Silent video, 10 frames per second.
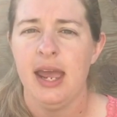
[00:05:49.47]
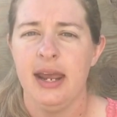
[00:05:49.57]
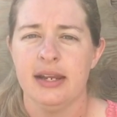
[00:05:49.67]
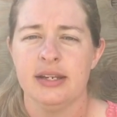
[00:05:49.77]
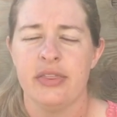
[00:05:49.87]

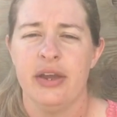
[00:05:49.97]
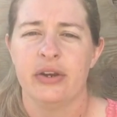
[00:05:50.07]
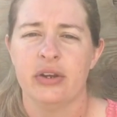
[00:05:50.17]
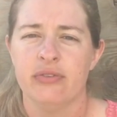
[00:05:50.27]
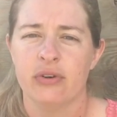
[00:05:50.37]
and
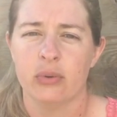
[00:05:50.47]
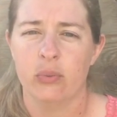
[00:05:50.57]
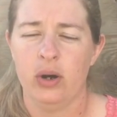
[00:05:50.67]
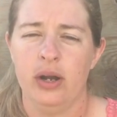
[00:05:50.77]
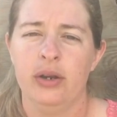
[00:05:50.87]
they're good for
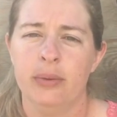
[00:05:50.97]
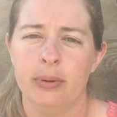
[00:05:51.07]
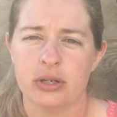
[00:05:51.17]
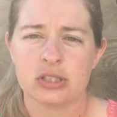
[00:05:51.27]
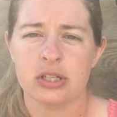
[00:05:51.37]
1
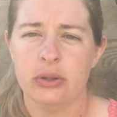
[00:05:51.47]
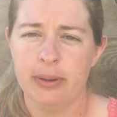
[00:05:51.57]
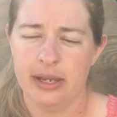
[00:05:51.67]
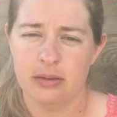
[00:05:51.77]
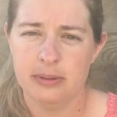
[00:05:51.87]
personal
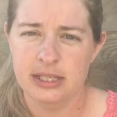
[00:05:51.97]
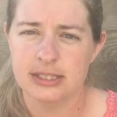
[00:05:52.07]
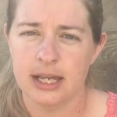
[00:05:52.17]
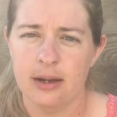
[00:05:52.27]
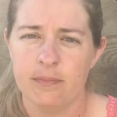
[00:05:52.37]
pan
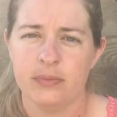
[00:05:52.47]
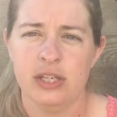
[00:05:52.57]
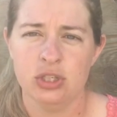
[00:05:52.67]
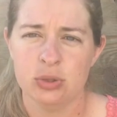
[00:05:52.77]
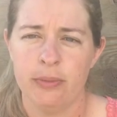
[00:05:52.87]
pizza
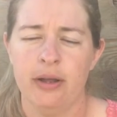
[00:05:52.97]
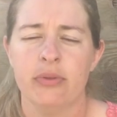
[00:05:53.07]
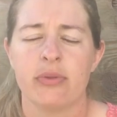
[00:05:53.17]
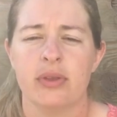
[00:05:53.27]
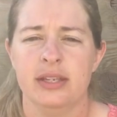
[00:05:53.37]
each month.